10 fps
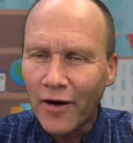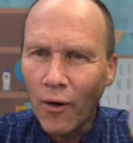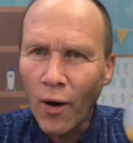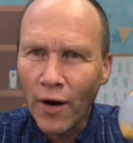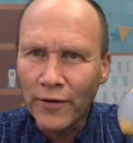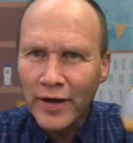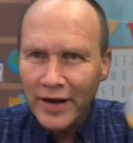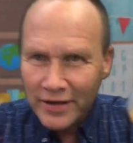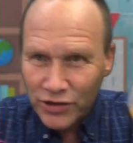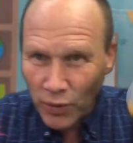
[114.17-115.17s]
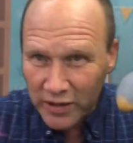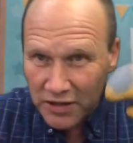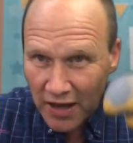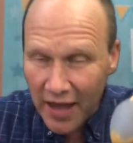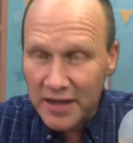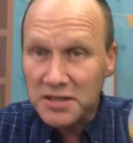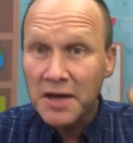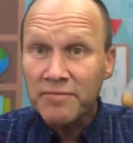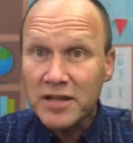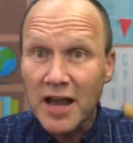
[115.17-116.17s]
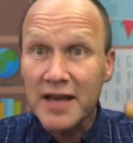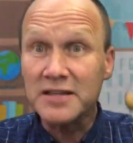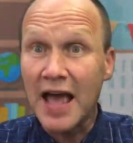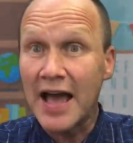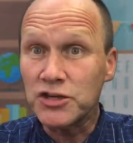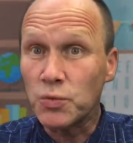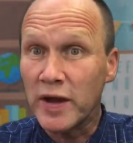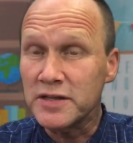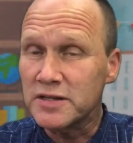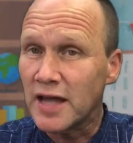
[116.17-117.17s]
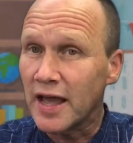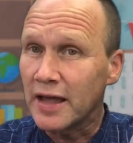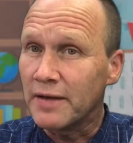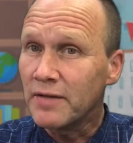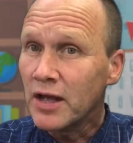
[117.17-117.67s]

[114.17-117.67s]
Whoa, you know what today is? Today is Ash Wednesday.